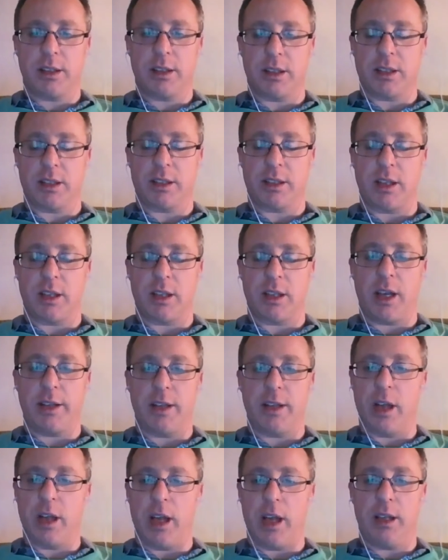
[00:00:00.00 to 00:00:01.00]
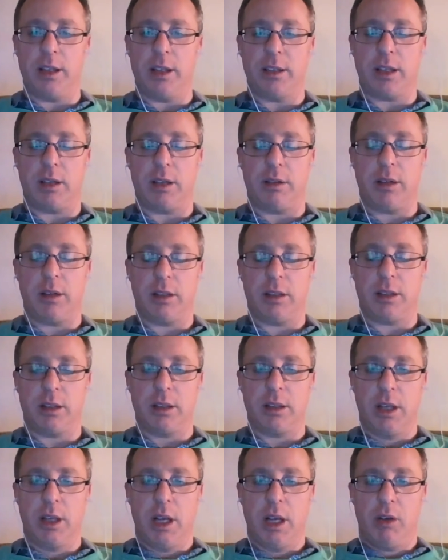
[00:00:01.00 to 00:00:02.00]
side note. Is there a
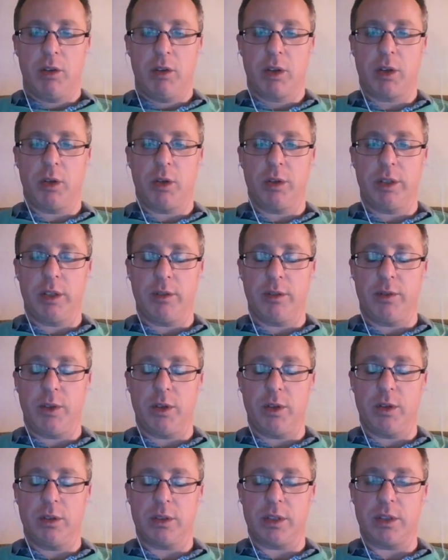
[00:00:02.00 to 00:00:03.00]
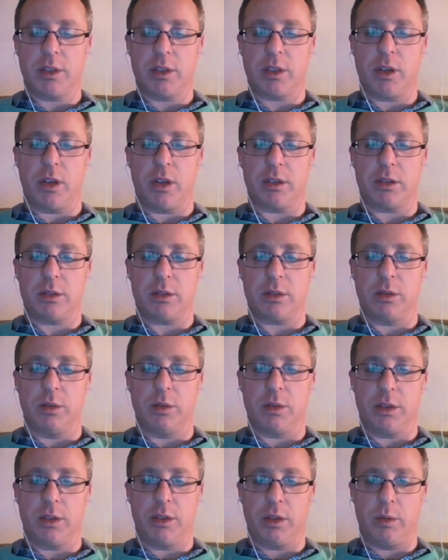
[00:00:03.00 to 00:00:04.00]
recording of yours and Scott's talk
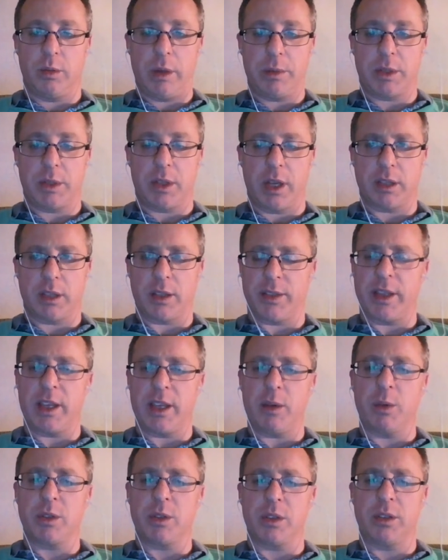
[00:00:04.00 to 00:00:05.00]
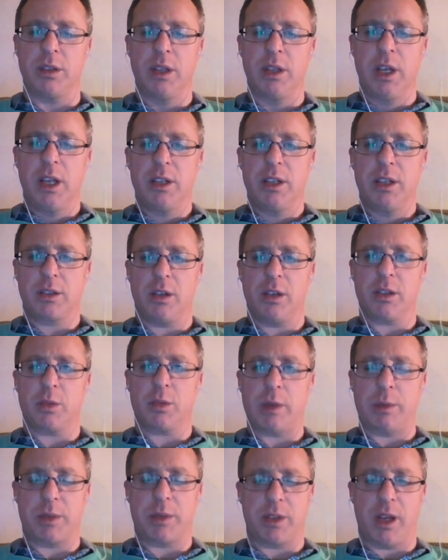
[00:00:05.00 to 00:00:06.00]
on your website? Because I think it was on Scott's
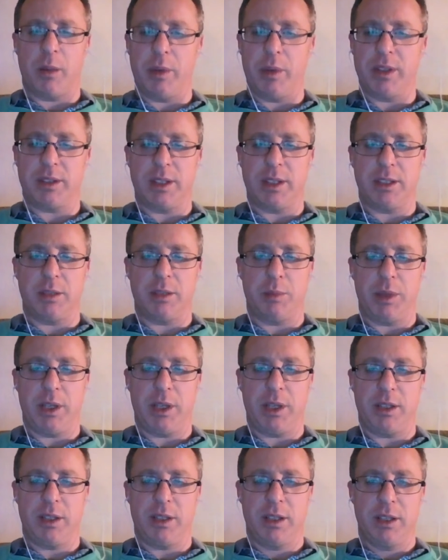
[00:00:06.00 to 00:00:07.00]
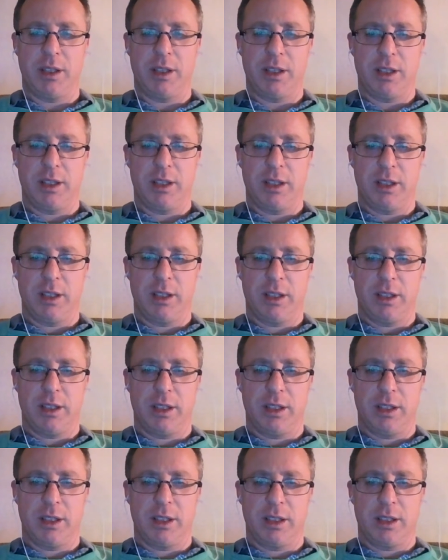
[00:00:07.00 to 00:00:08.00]
website, but it's disappeared.
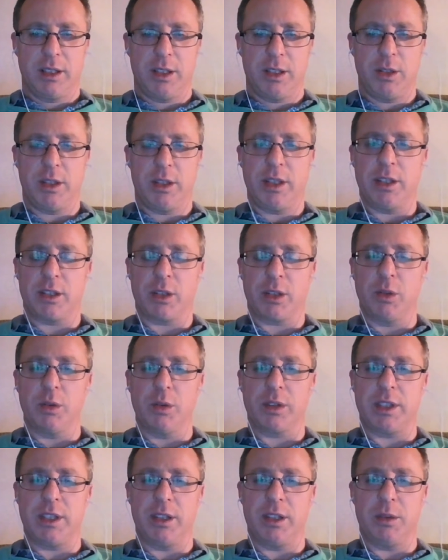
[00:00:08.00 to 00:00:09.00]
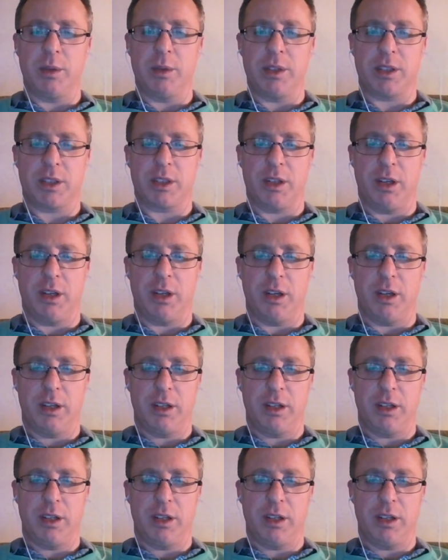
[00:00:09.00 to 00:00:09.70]
You did a talk, didn't you, with Scott?